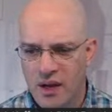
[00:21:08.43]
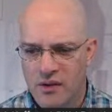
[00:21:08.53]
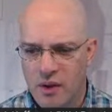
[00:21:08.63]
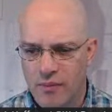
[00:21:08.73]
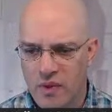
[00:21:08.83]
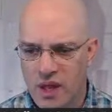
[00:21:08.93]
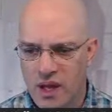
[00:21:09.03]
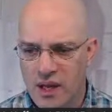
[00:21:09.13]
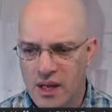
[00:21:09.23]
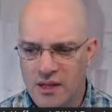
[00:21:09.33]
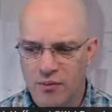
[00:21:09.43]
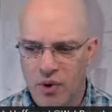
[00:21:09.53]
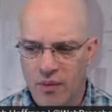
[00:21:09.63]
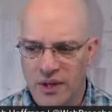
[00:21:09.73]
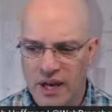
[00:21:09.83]
So I'm thinking that it's
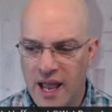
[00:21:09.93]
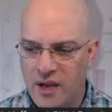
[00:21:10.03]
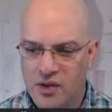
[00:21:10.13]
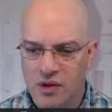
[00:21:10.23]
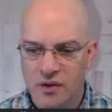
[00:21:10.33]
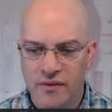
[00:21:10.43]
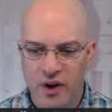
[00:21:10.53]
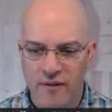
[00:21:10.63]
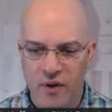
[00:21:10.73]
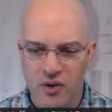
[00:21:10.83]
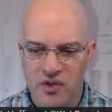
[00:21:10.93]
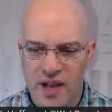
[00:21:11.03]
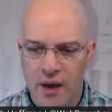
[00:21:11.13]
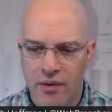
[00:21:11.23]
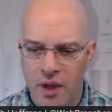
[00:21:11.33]
probably, and it's also very far
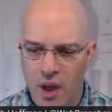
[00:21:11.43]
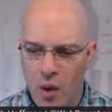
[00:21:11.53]
south.